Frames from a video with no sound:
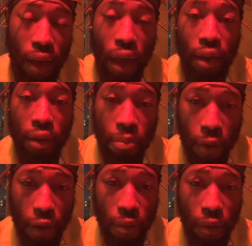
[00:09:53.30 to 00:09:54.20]
and the
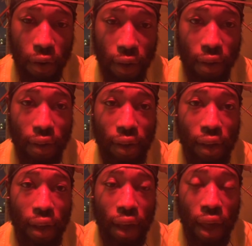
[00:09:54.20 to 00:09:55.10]
breath work
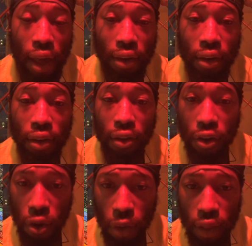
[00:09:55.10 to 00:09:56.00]
and
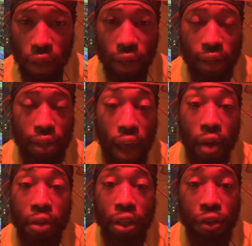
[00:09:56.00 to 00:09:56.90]
knowing
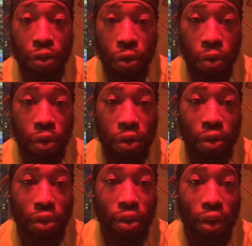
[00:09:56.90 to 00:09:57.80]
having these
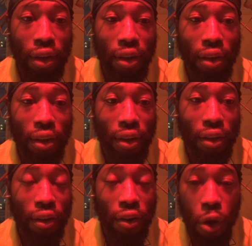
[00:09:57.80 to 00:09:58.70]
tools,
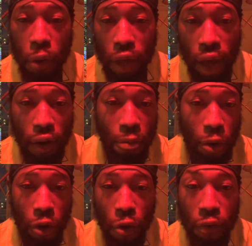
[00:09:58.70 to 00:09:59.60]
knowing how to
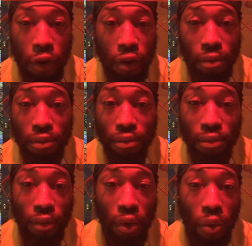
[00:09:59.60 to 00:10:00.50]
maneuver
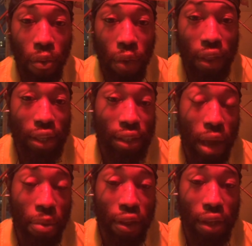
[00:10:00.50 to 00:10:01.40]
when these
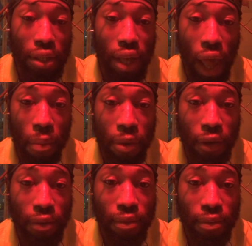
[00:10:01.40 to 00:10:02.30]
type of things
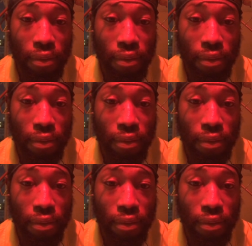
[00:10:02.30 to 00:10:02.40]
happen,